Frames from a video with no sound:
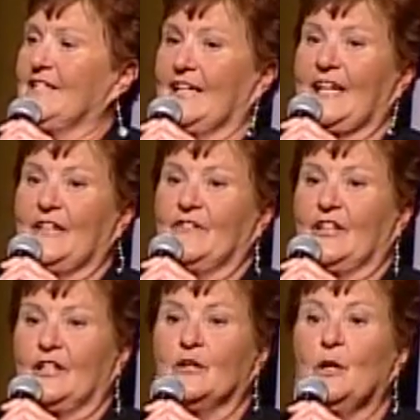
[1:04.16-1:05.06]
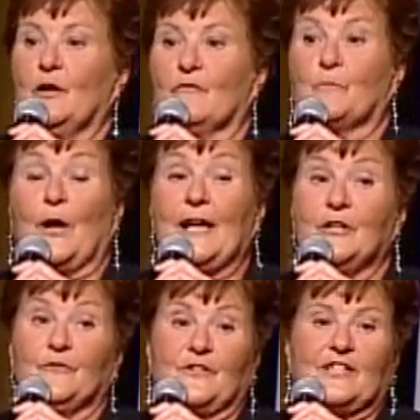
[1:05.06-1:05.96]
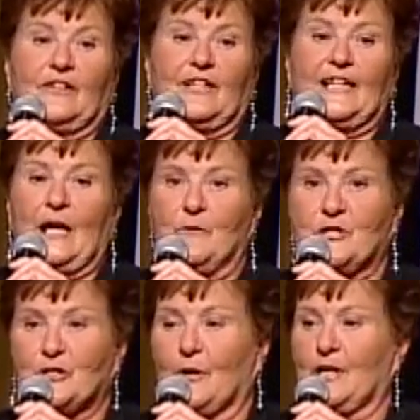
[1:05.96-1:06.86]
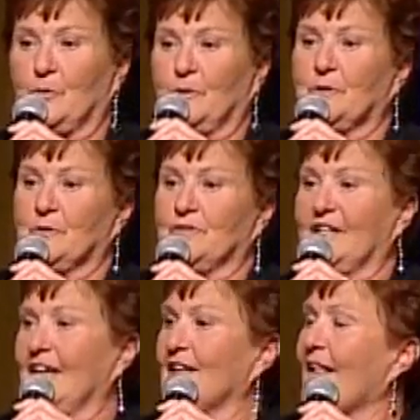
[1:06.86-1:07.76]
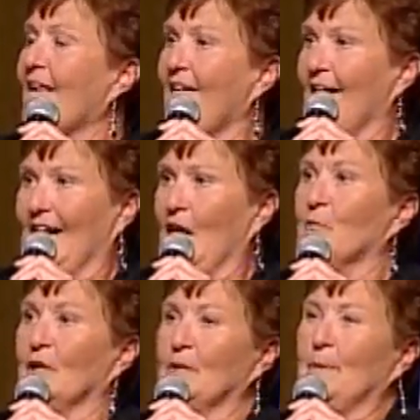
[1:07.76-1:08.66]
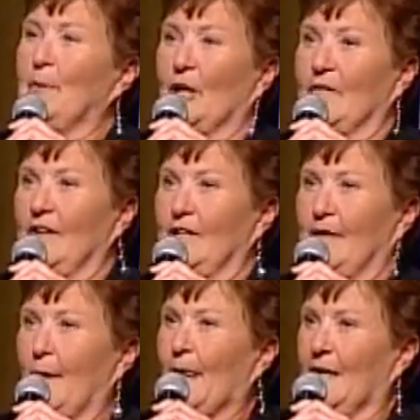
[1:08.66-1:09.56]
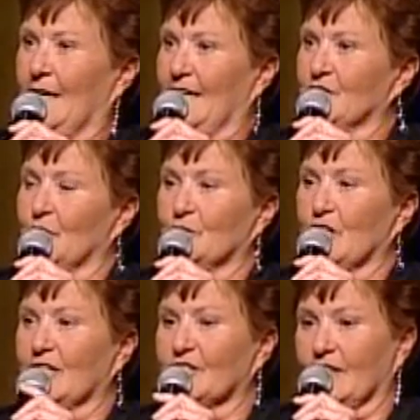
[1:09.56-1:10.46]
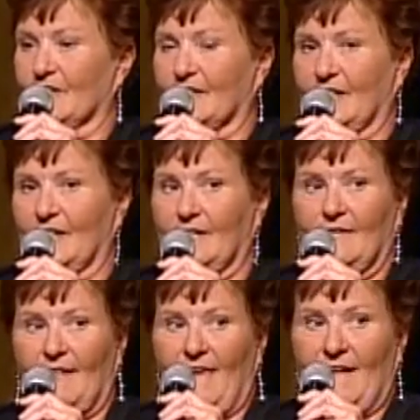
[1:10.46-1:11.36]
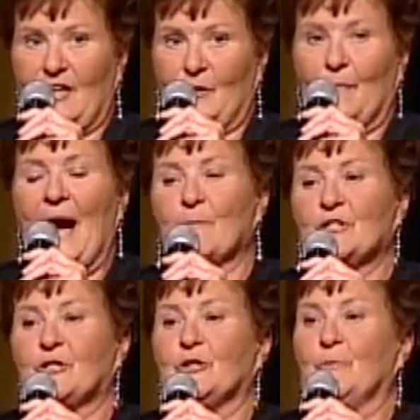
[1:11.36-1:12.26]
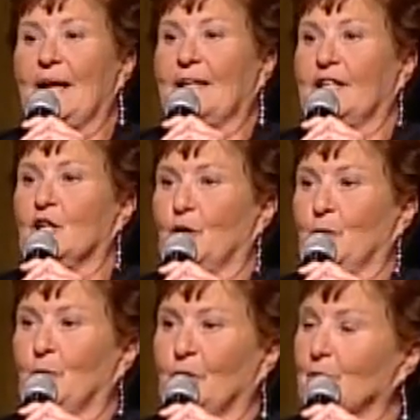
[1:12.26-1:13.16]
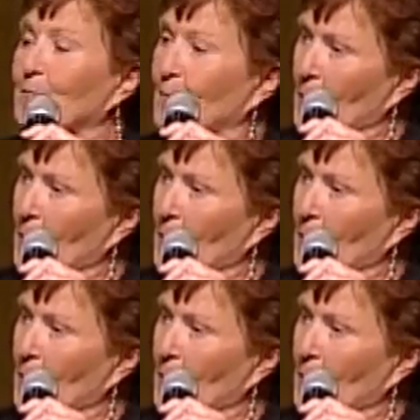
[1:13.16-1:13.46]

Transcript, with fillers: to dedicate the brand new facility, and I was sure I could recruit to that, and I wanted to be part of it. And so John Schael said, um, How much do you make at Incarnate Word?